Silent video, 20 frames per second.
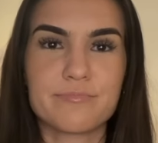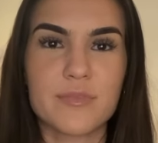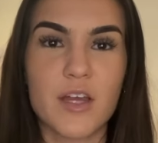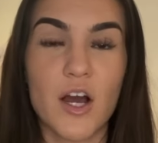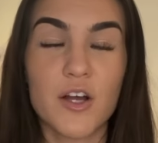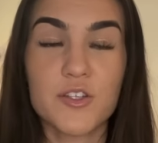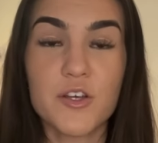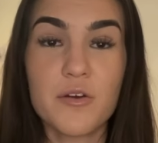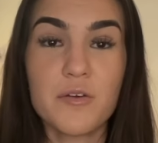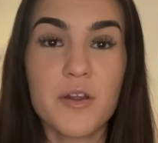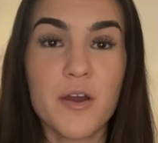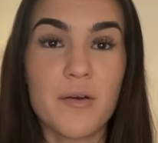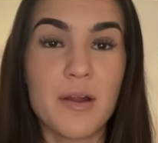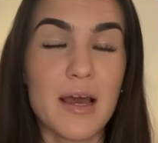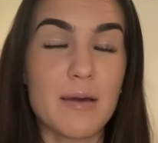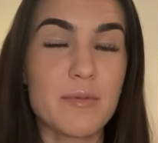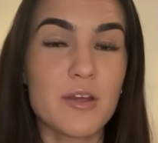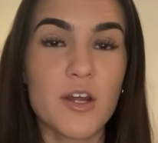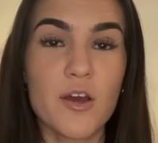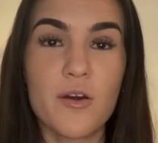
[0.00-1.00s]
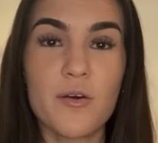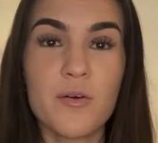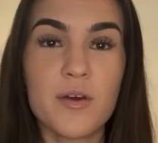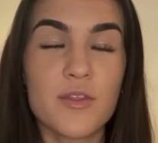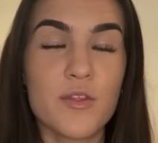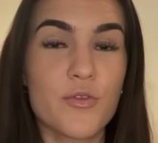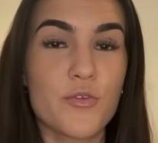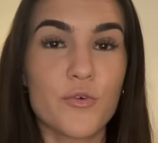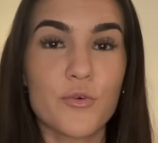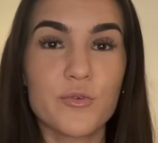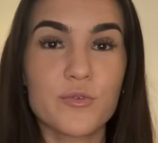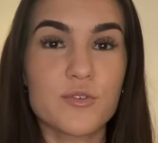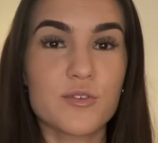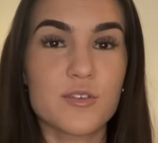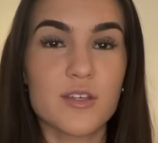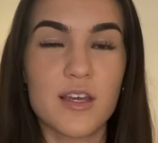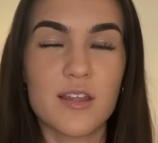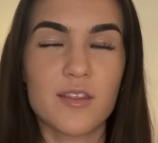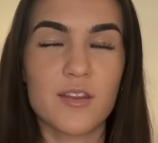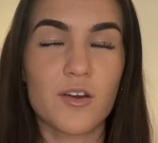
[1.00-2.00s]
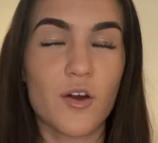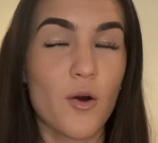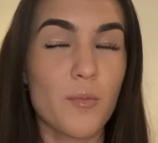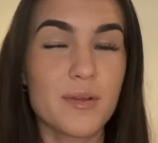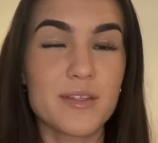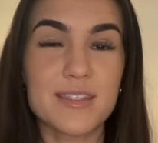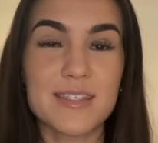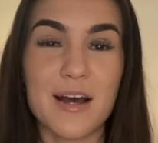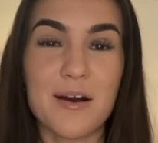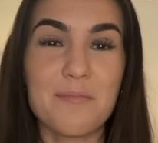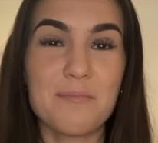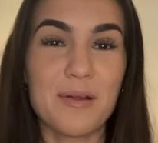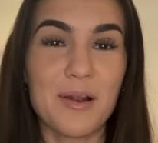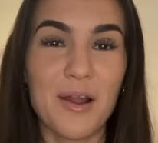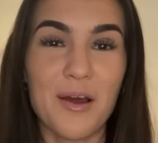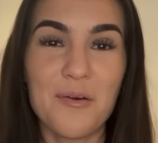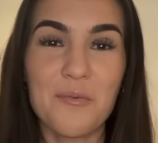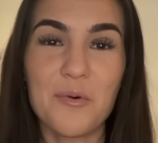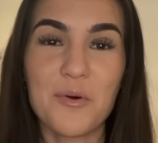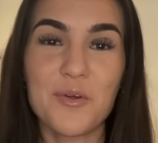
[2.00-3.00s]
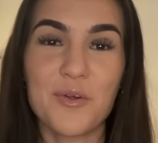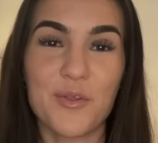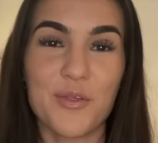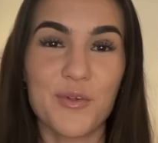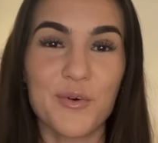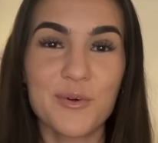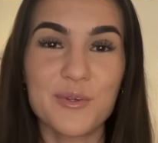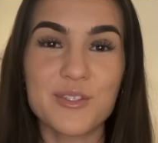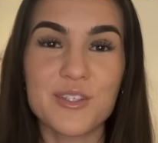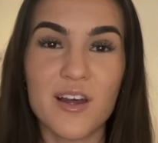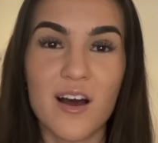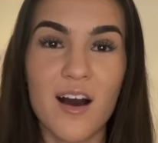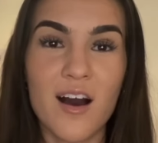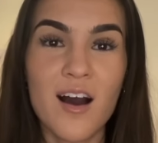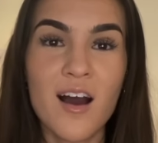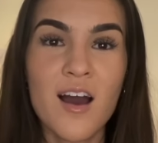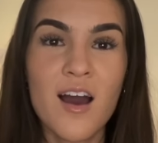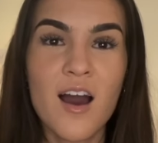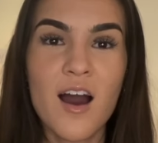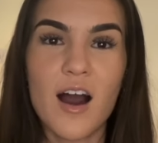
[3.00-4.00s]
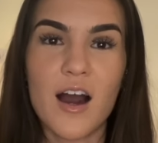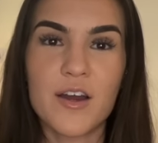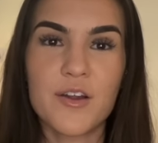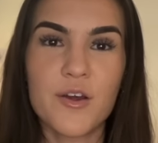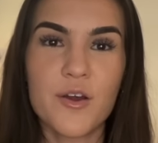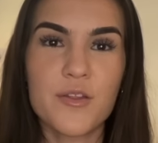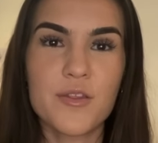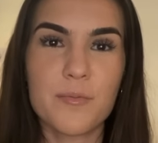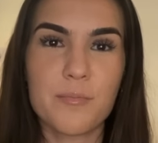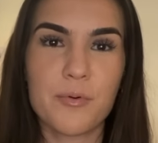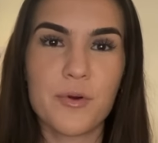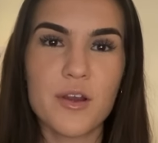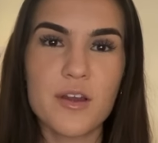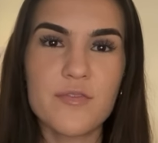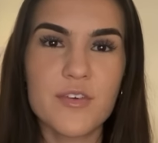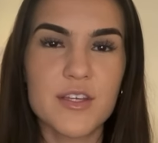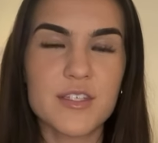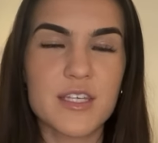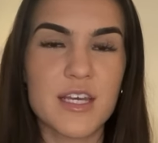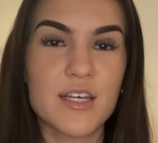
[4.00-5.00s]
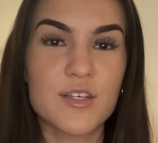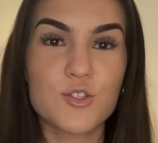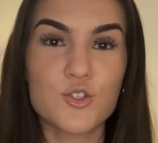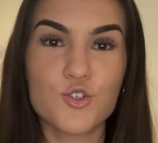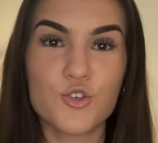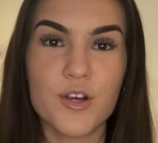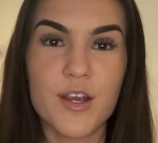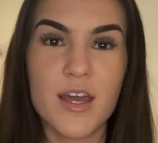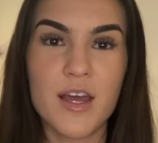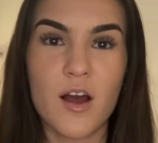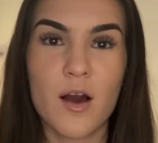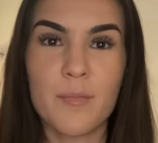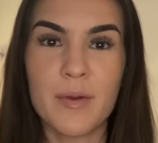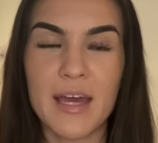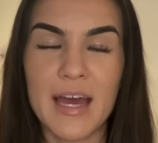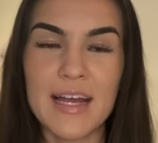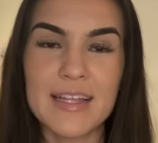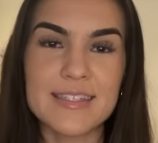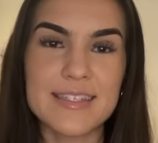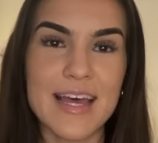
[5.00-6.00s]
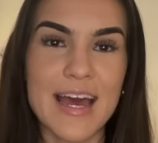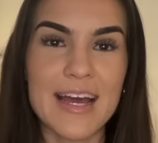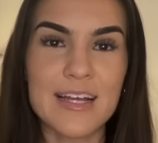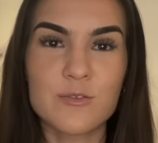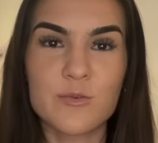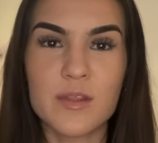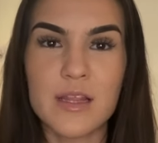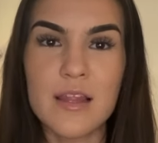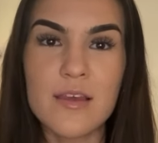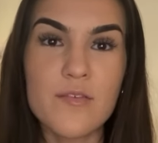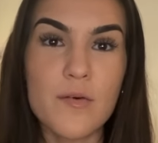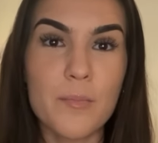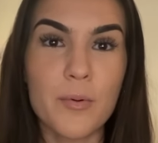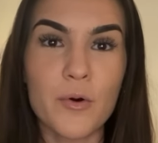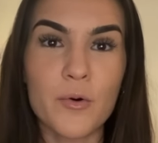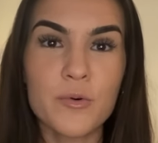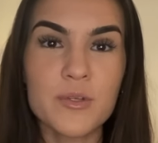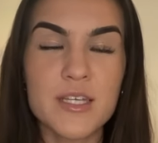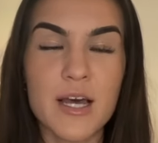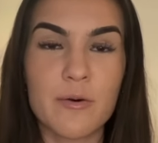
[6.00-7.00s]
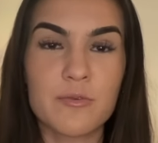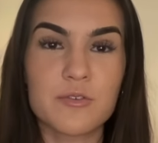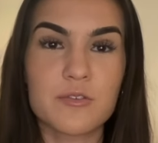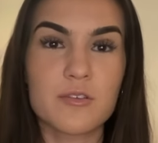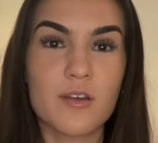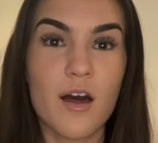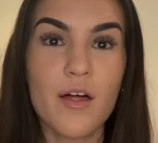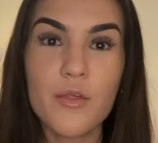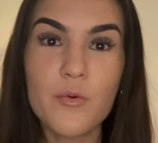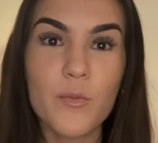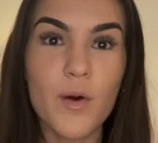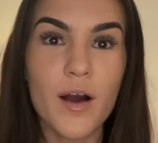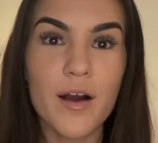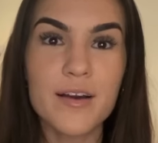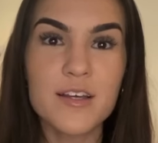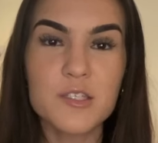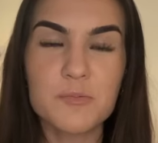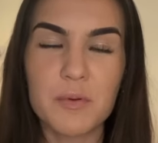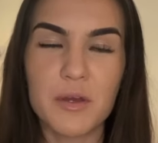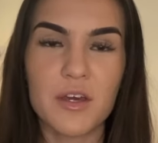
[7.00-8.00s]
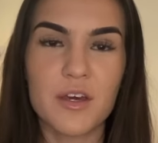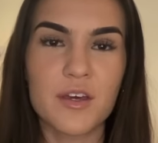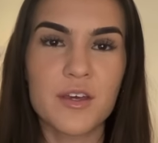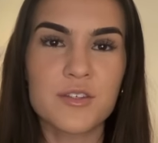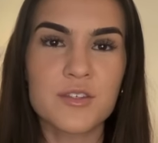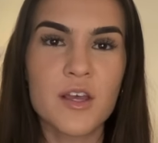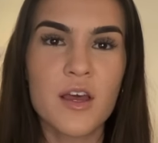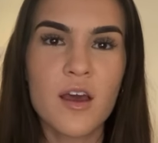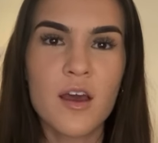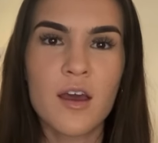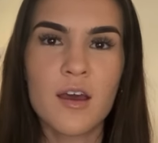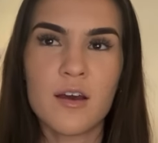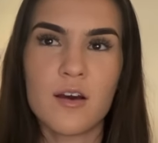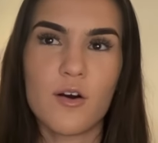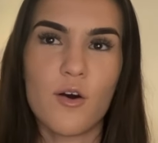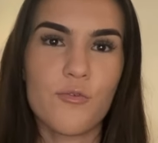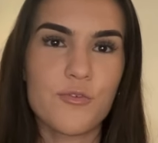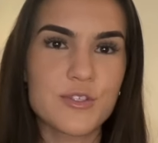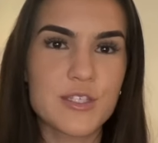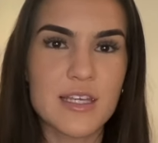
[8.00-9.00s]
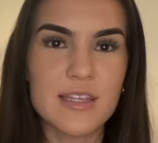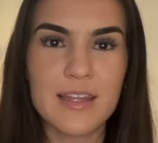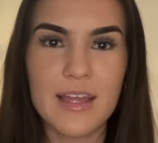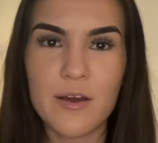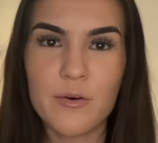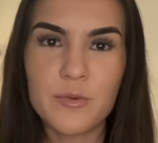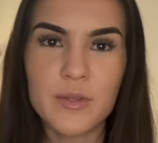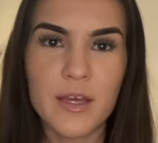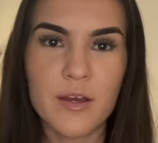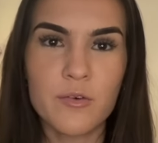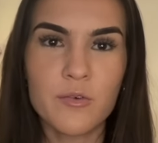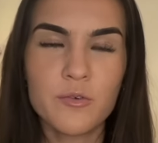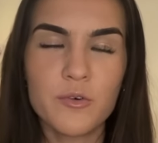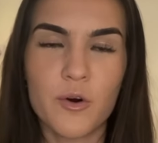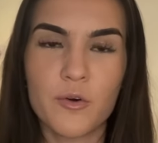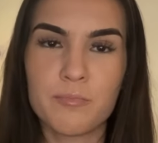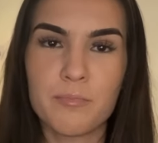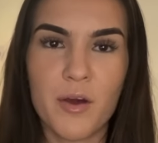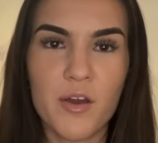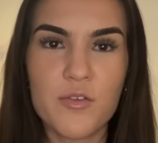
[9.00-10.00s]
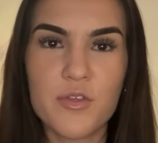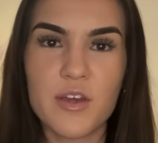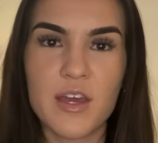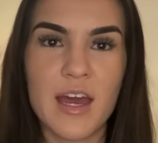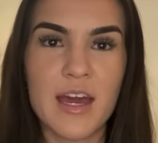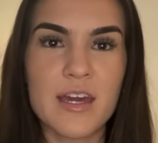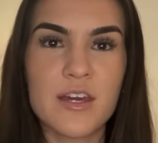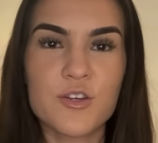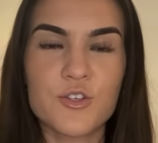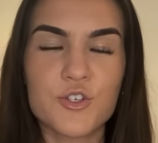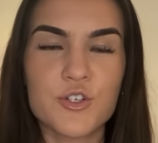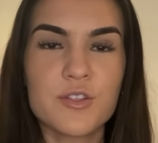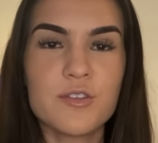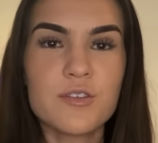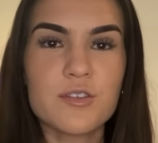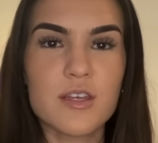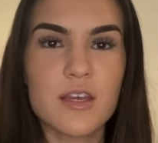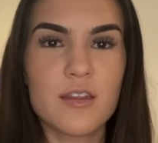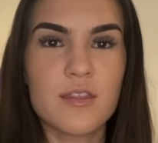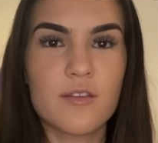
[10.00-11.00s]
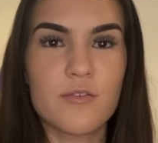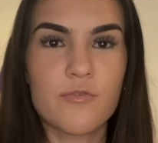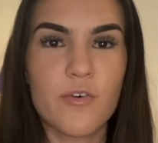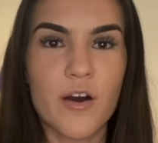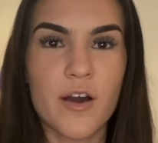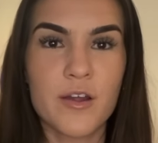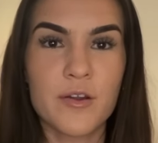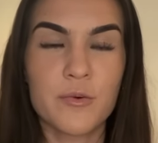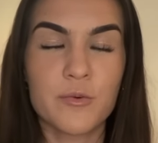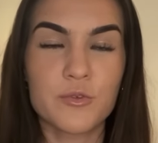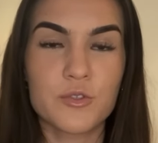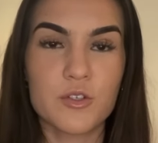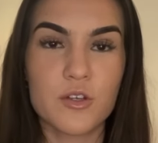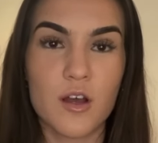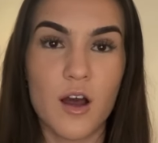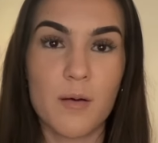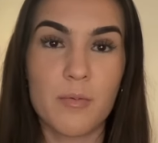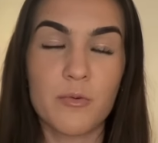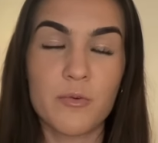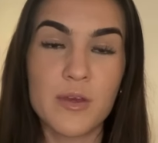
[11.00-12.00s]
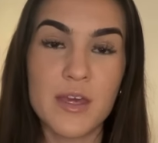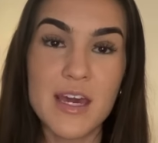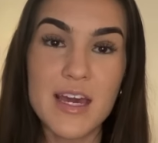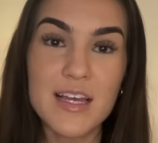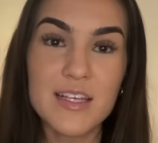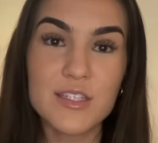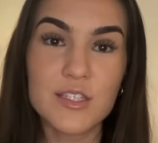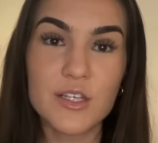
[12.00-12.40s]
I don't know. Let me know in the comments down below what your thoughts are. I know that previous history coming head to head with Liverpool tells us otherwise, because obviously 0-0 on both occasions in the finals a couple years